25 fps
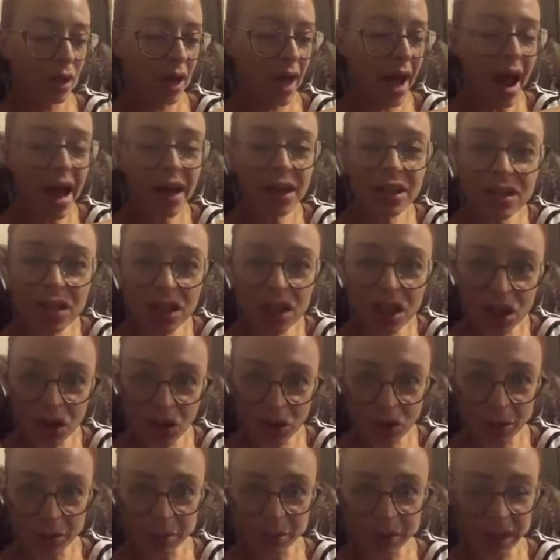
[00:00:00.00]

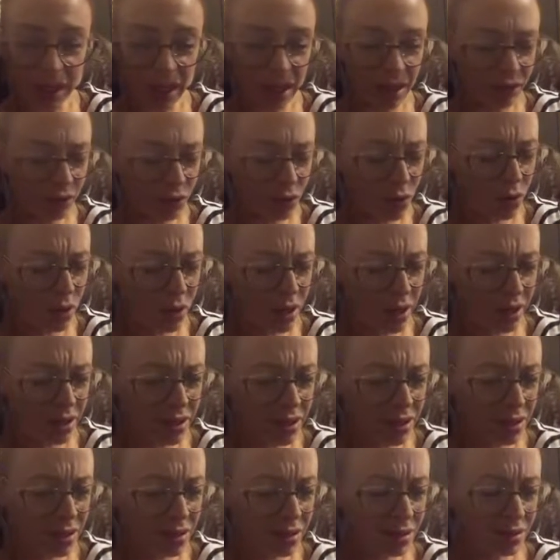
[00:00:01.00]
execute a plan, of
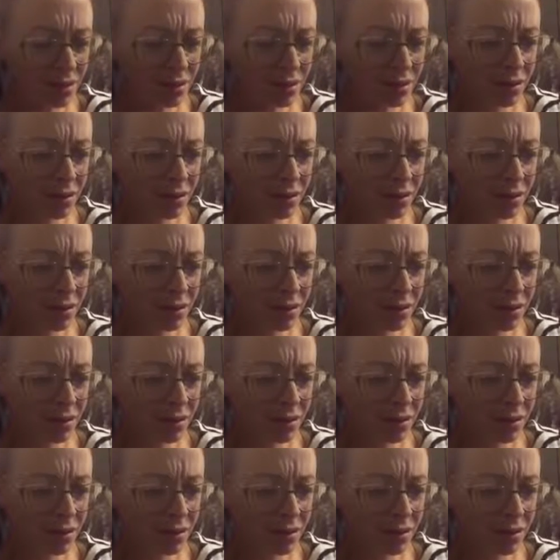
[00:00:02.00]
course,